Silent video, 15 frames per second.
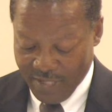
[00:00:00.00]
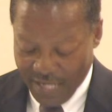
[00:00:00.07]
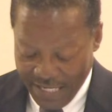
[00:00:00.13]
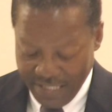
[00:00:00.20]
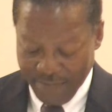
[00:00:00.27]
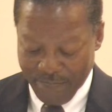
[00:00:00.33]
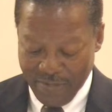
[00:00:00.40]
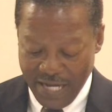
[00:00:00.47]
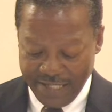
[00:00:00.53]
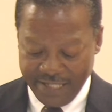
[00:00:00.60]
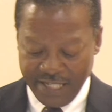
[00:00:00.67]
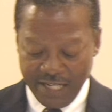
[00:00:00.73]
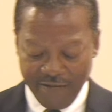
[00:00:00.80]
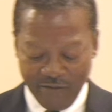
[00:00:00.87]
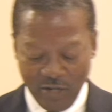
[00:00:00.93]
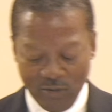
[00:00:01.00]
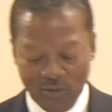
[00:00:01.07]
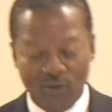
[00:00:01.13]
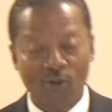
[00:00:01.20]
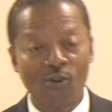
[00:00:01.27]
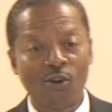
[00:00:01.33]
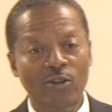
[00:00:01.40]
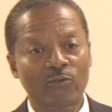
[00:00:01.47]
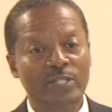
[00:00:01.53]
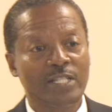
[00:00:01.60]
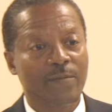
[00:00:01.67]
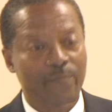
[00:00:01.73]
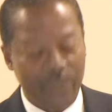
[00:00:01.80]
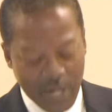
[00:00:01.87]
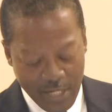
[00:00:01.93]
And the blessing of the Lord was
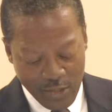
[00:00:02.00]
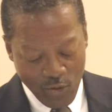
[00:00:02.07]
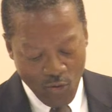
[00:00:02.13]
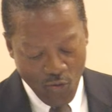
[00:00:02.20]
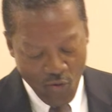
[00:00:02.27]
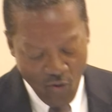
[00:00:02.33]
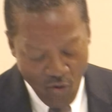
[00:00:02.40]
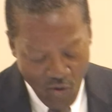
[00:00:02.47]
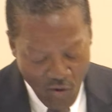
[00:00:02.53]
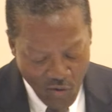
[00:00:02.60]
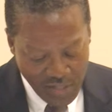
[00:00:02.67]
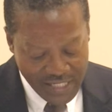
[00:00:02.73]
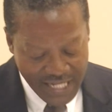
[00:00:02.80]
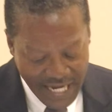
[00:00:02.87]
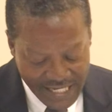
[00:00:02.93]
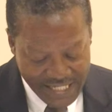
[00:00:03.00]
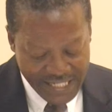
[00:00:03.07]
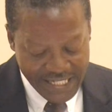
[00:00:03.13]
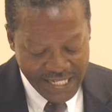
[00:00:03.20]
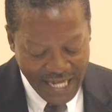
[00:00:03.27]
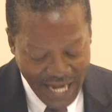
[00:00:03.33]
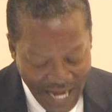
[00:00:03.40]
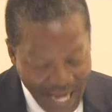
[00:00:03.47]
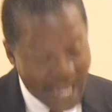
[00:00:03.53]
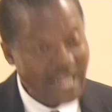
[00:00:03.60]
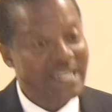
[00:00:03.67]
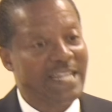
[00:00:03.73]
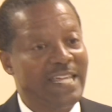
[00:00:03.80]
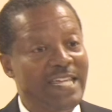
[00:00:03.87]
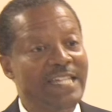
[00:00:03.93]
upon all that he
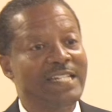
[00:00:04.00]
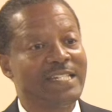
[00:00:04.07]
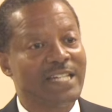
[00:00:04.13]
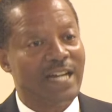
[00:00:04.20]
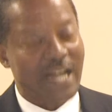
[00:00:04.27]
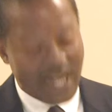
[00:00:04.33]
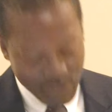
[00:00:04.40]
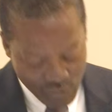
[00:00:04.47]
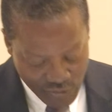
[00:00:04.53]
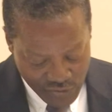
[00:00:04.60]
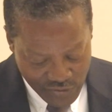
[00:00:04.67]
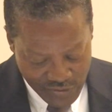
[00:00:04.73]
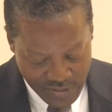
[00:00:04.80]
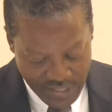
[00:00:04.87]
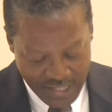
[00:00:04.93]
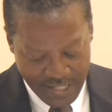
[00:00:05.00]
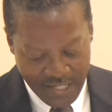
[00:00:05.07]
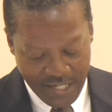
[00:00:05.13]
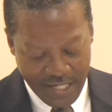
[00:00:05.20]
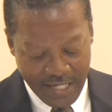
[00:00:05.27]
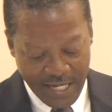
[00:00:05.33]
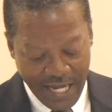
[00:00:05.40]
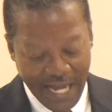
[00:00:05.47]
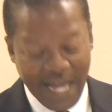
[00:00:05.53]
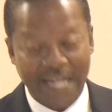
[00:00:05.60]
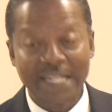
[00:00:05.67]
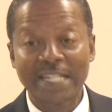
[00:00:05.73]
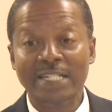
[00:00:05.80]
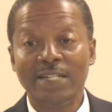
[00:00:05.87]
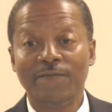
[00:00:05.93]
had in the house
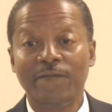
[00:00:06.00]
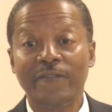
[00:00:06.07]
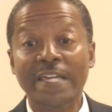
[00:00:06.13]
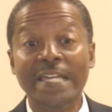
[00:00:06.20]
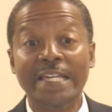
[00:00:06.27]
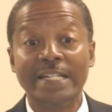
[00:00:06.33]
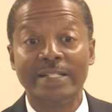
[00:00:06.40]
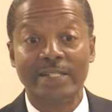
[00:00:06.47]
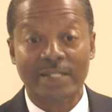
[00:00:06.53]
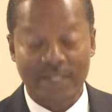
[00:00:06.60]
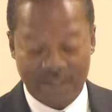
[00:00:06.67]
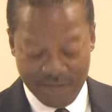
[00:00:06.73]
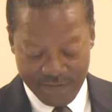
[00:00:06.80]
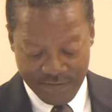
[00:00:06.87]
and in the field.